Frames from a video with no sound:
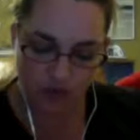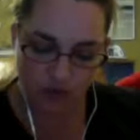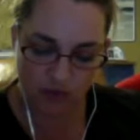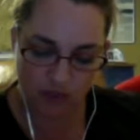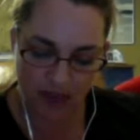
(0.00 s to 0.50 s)

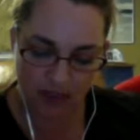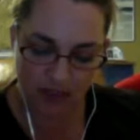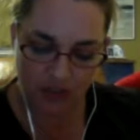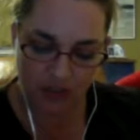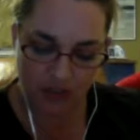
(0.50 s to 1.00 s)
minus
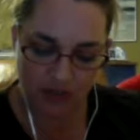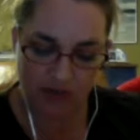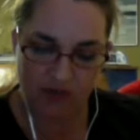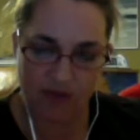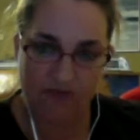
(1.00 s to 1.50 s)

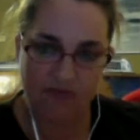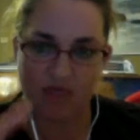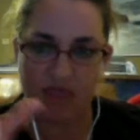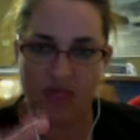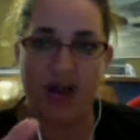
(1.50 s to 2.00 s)
2.5,
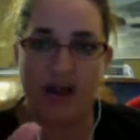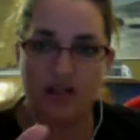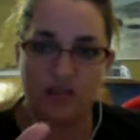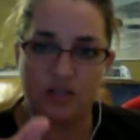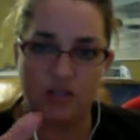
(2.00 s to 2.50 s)
that
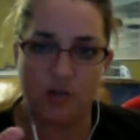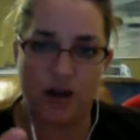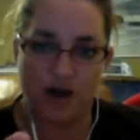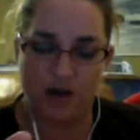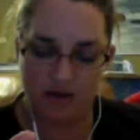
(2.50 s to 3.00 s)

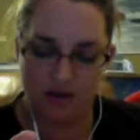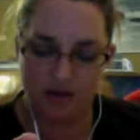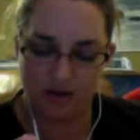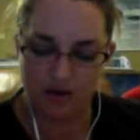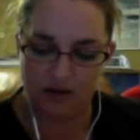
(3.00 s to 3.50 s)
squared
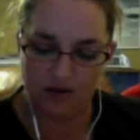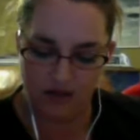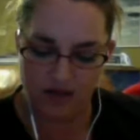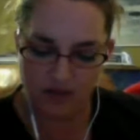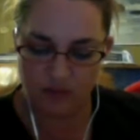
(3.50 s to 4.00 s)

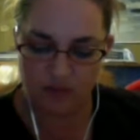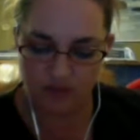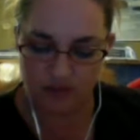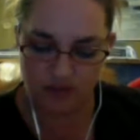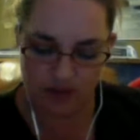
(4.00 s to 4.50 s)
times 0.25.